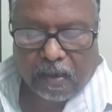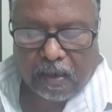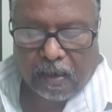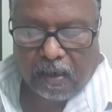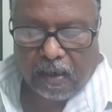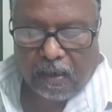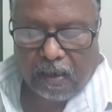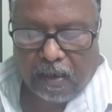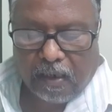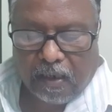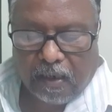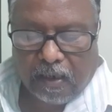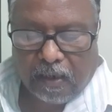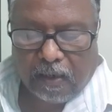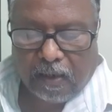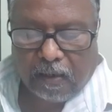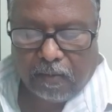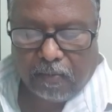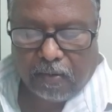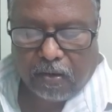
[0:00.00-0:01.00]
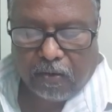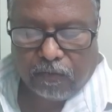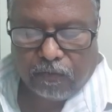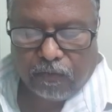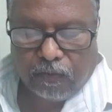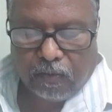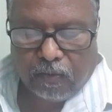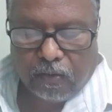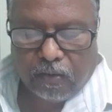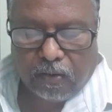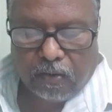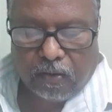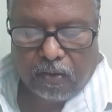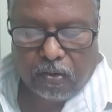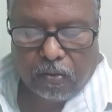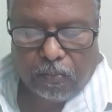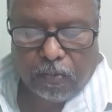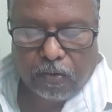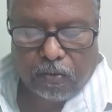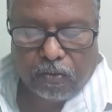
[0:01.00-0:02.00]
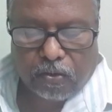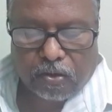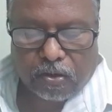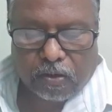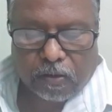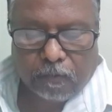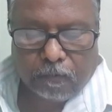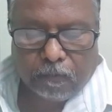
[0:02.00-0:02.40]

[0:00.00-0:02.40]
a number of lobules.